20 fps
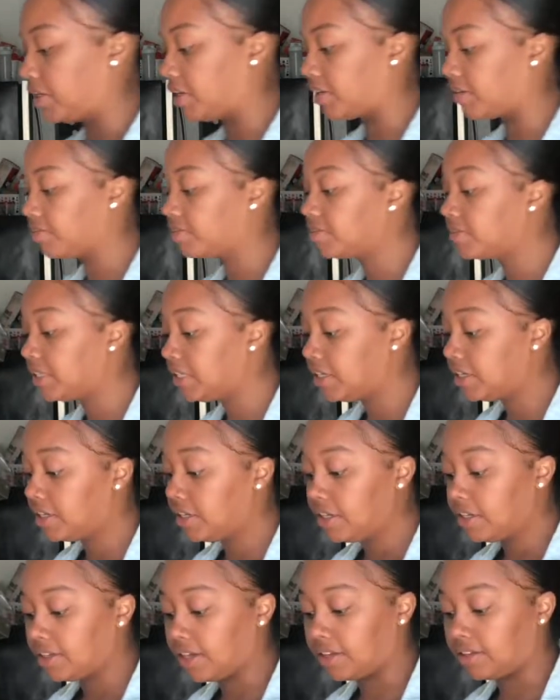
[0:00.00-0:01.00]
but
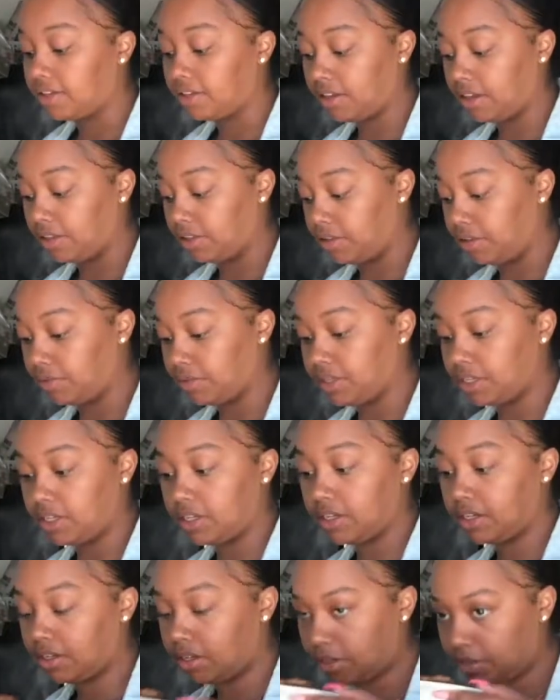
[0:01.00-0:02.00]
I think they look really
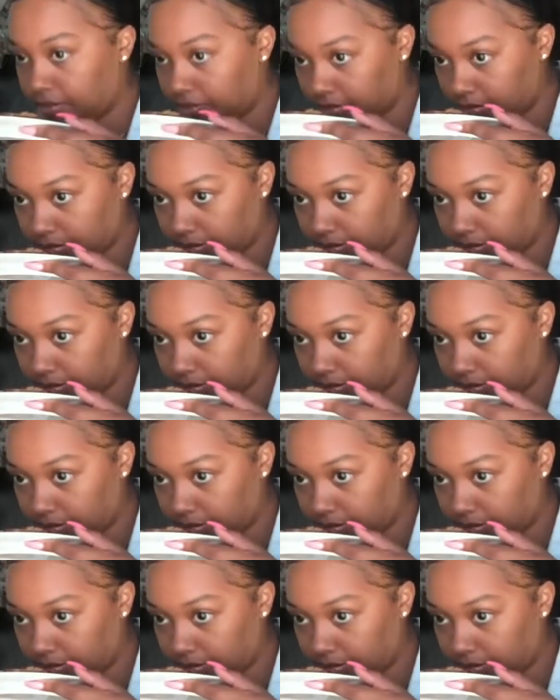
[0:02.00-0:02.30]
good.